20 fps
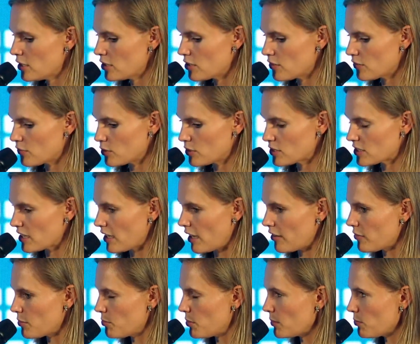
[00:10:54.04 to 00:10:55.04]
you of course
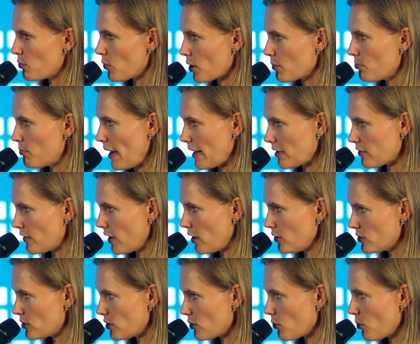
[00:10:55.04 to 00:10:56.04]
gave a bit more
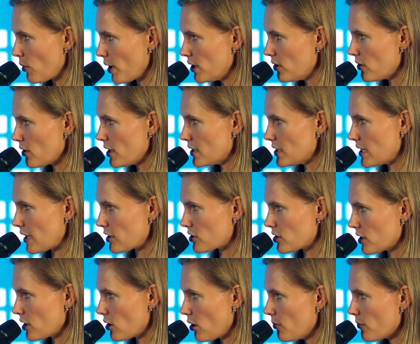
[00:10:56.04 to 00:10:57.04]
background on where you guys
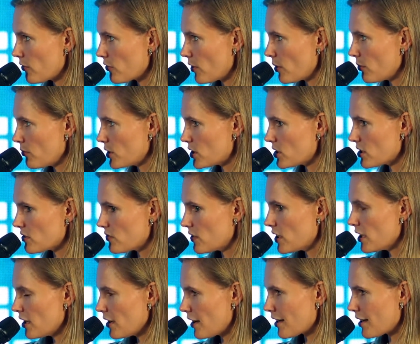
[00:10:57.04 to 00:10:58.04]
actually come from, which is
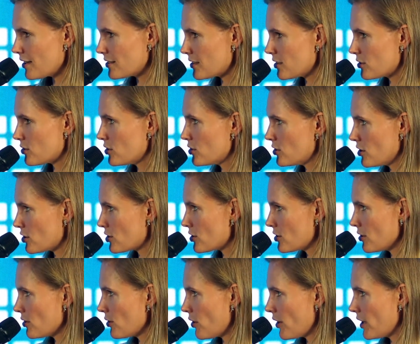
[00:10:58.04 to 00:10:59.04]
really, I guess, the
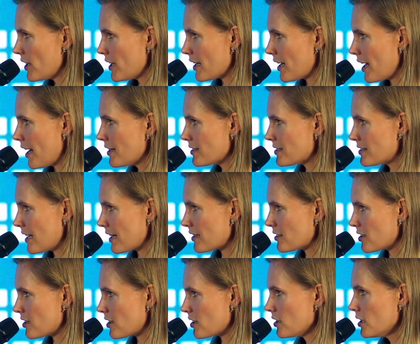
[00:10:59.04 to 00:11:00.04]
traditional oil and gas
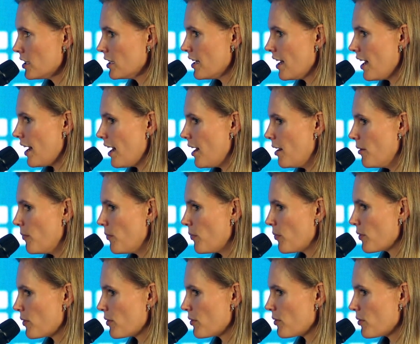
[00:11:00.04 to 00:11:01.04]
sector,
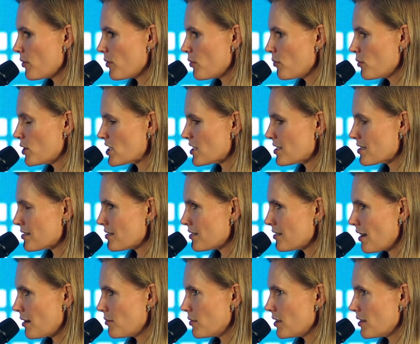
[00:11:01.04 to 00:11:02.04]
which is,
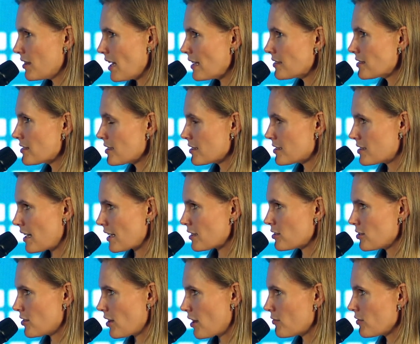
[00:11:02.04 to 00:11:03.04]
I mean, that's the
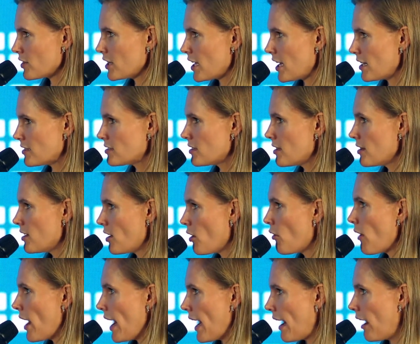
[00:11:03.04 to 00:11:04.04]
sector that really has the
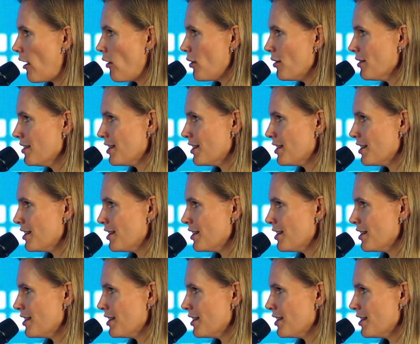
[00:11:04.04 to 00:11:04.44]
know-how